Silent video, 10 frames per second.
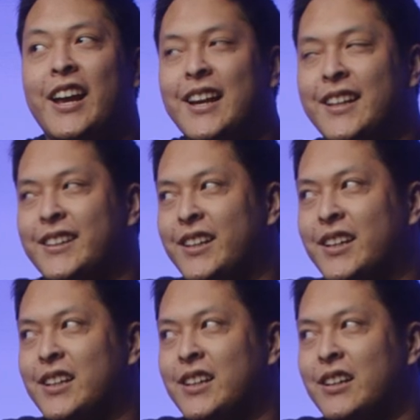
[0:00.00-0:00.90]
And I
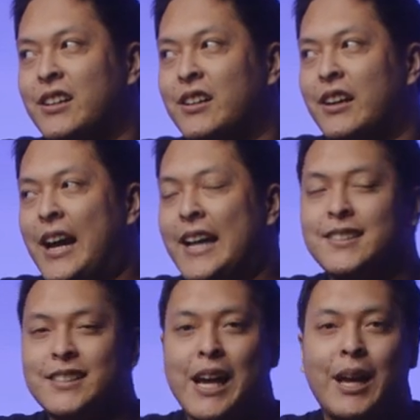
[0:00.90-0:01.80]
think at
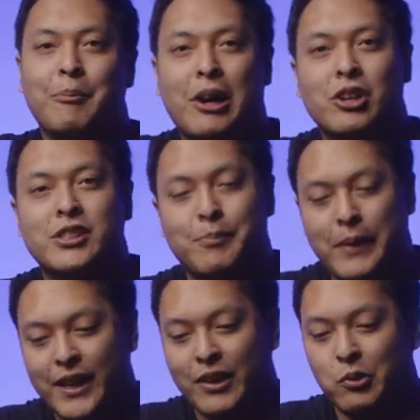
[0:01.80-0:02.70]
the time, I was
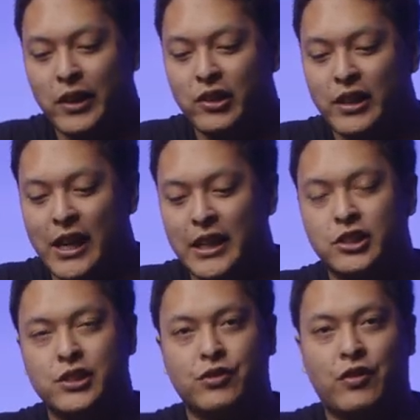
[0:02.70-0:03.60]
debating whether or not I
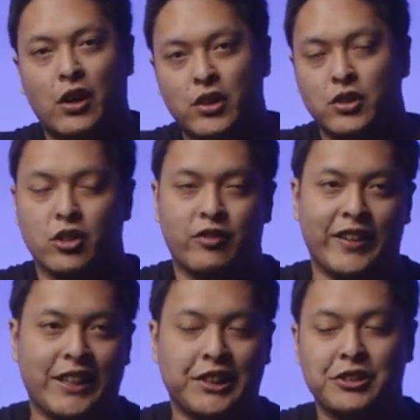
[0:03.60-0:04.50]
should do photos or
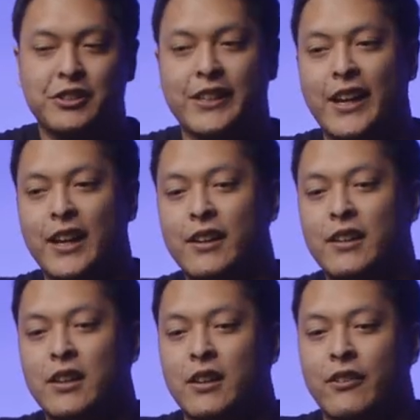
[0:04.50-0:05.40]
videos, and
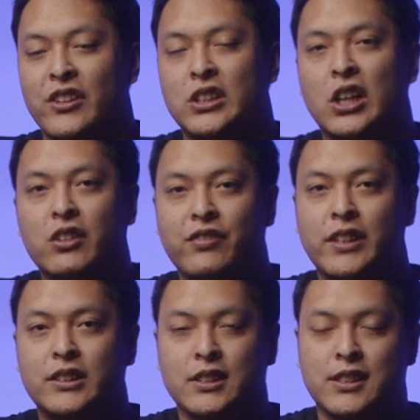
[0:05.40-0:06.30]

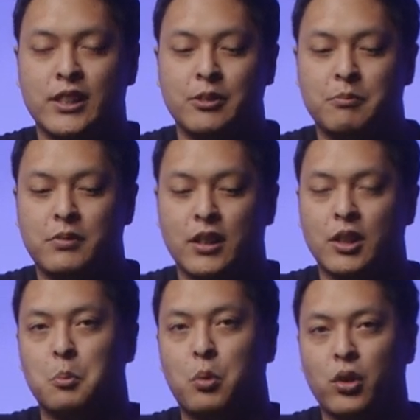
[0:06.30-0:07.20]
photography just seemed a
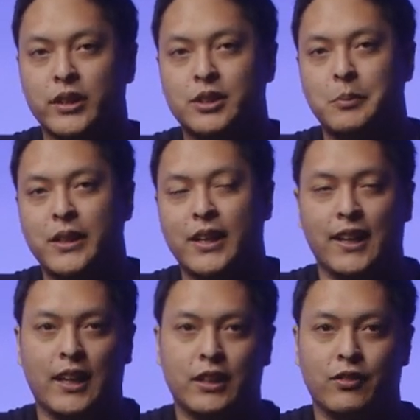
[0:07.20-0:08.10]
little boring to me, and I
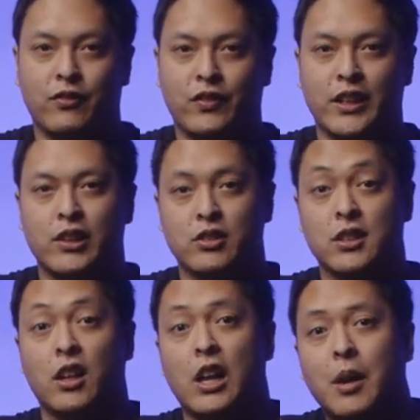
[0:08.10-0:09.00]
liked videos
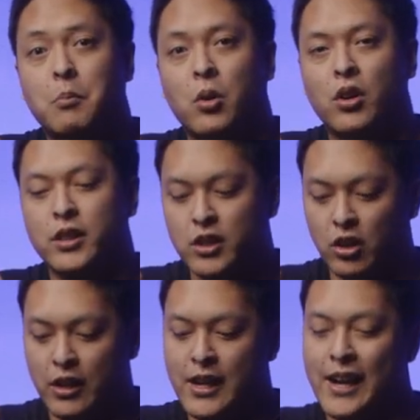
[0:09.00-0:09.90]
a lot more.
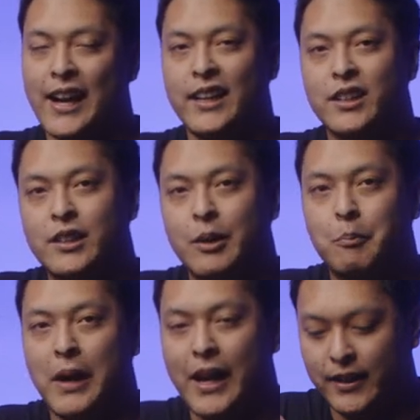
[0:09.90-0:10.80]
So I ended
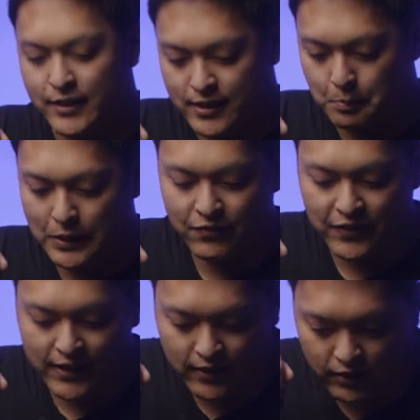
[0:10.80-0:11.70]
up buying this
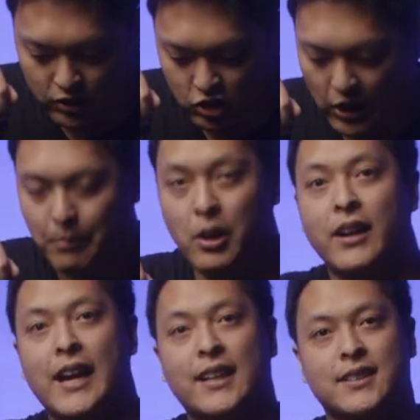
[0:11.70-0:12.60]
beefy little
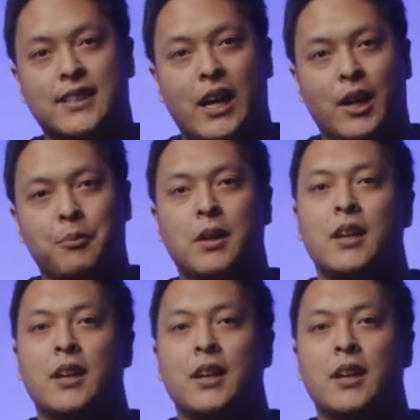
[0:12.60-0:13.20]
tripod at the time,